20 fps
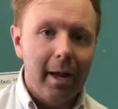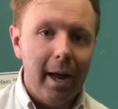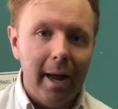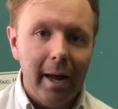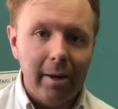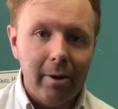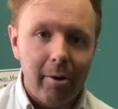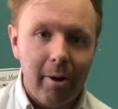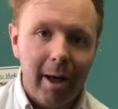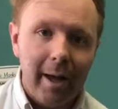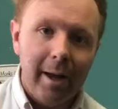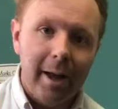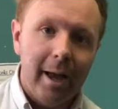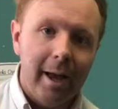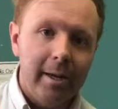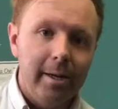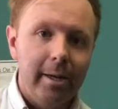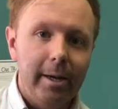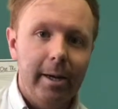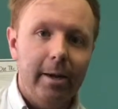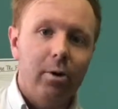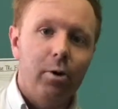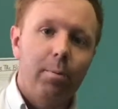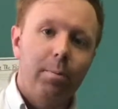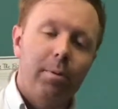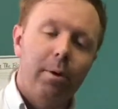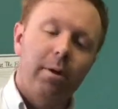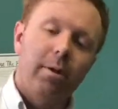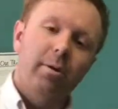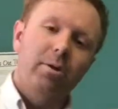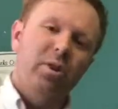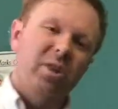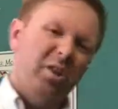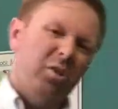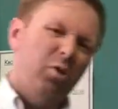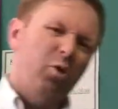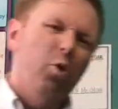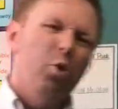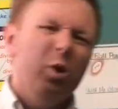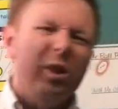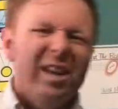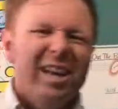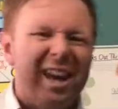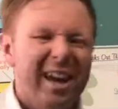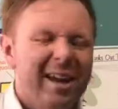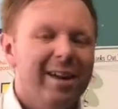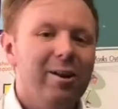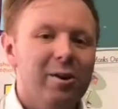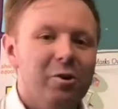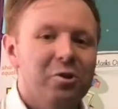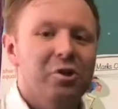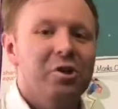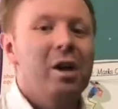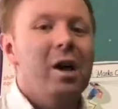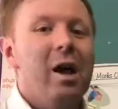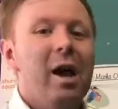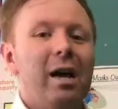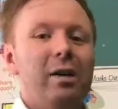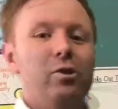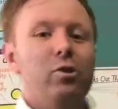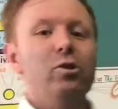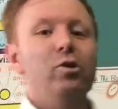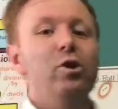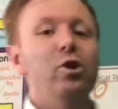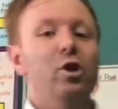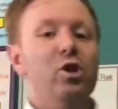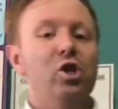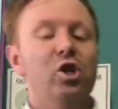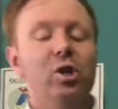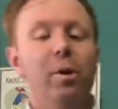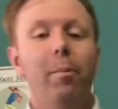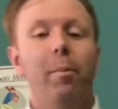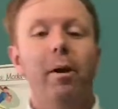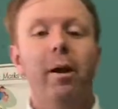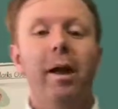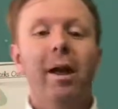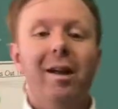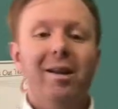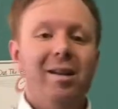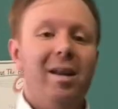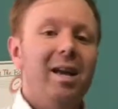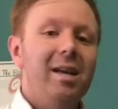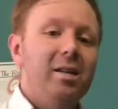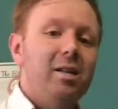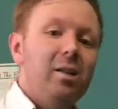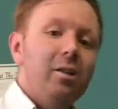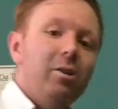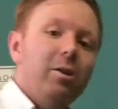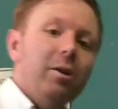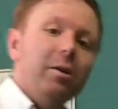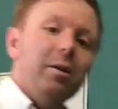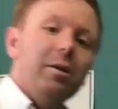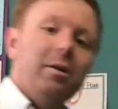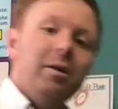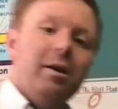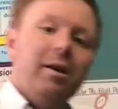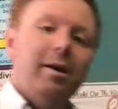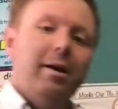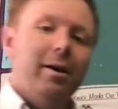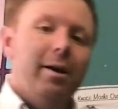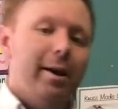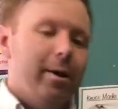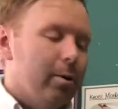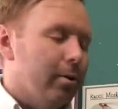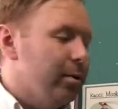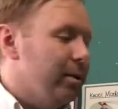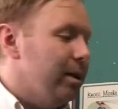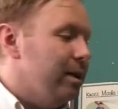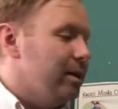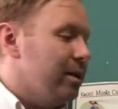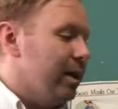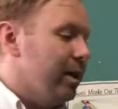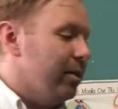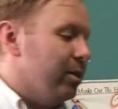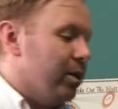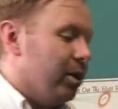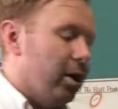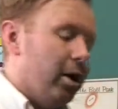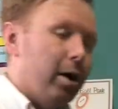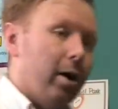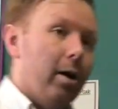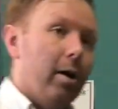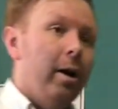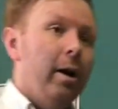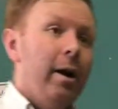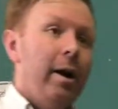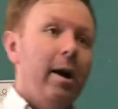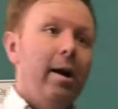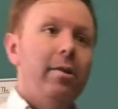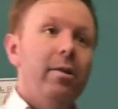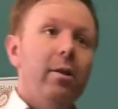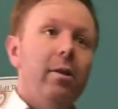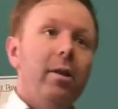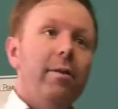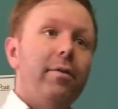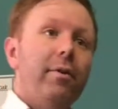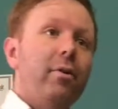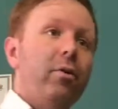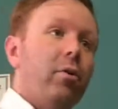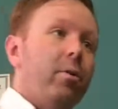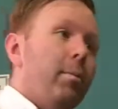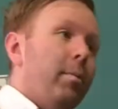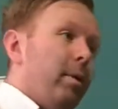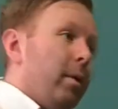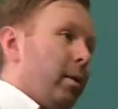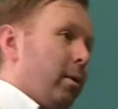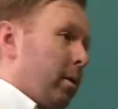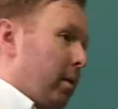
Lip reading: dad, grand, auntie, uncle, brother, sister, who cares? As long as you've got someone testing you on these in the car, in the living room,